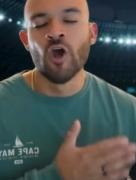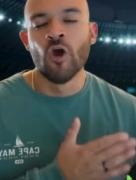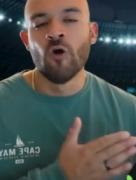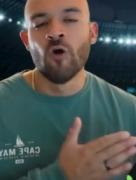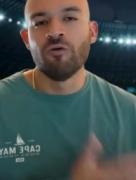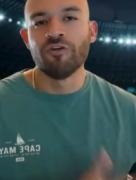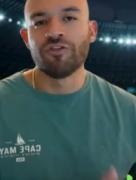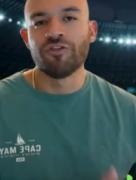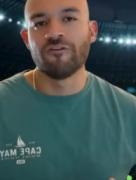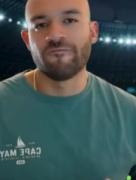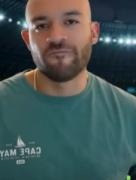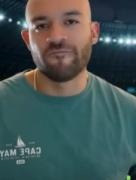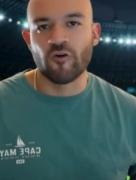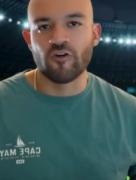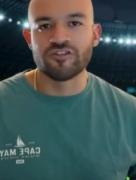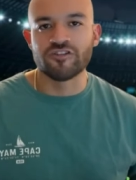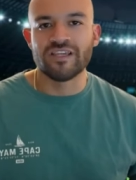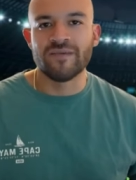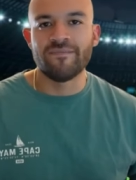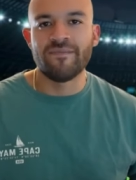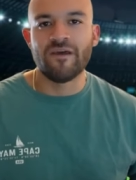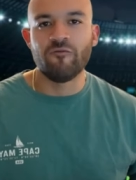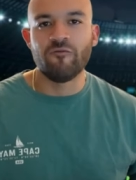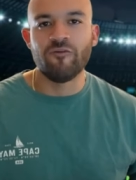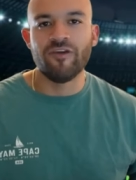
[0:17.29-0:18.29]
With the first game
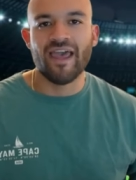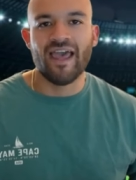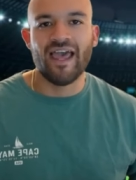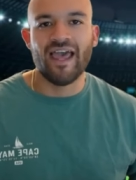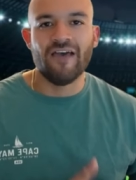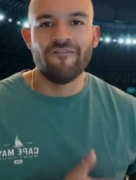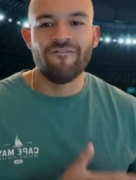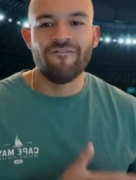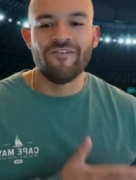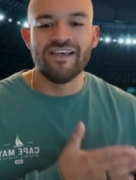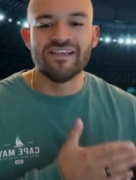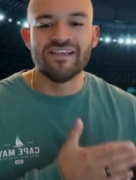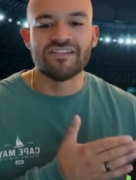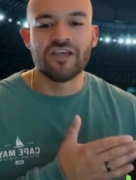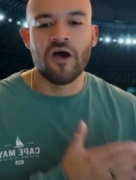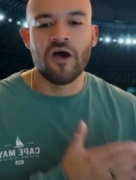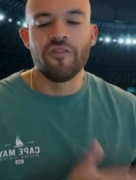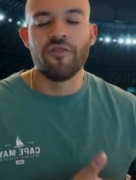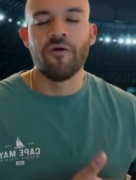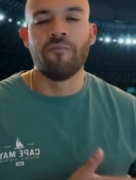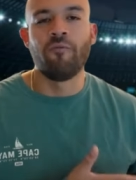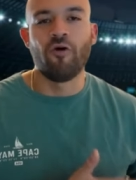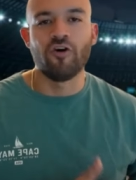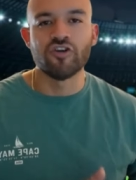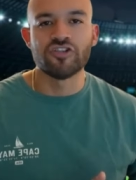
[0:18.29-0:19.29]
that we have is
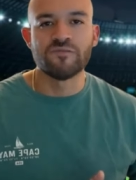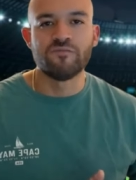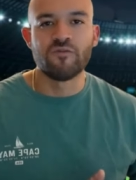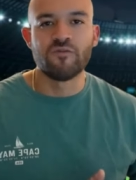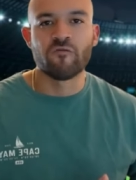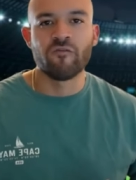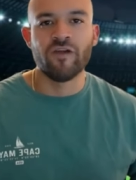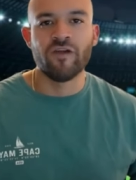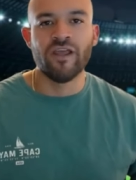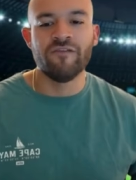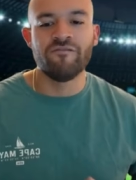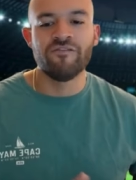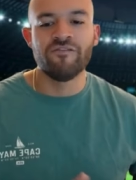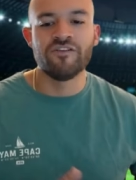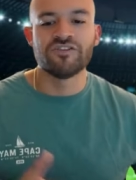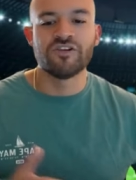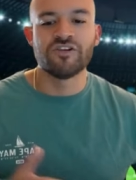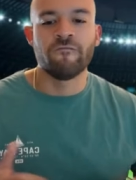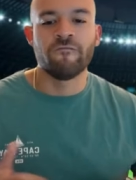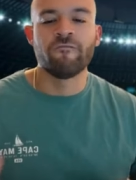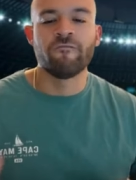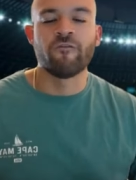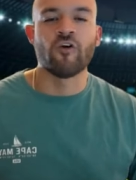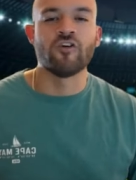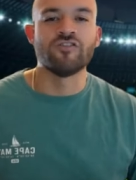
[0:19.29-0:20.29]
the Baltimore Ravens
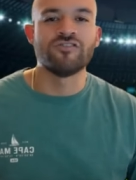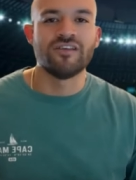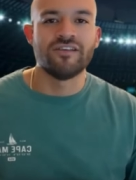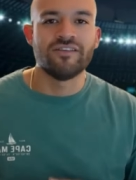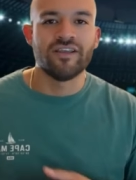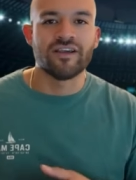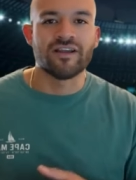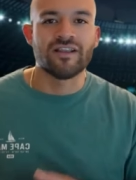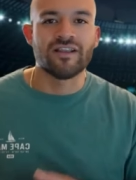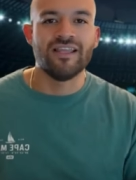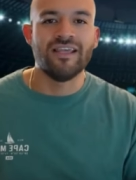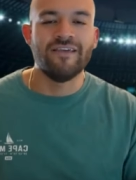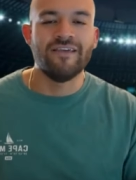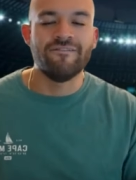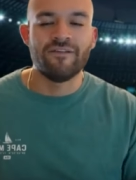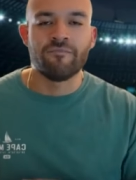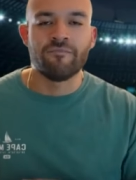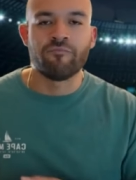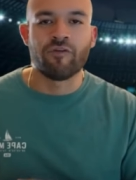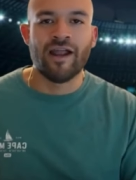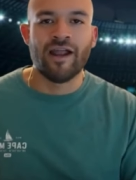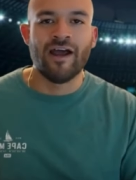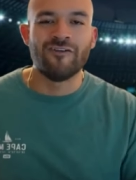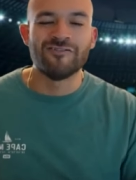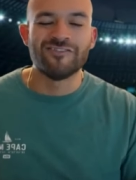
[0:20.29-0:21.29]
versus the Cleveland
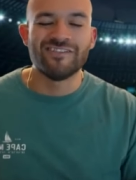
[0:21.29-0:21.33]
Browns.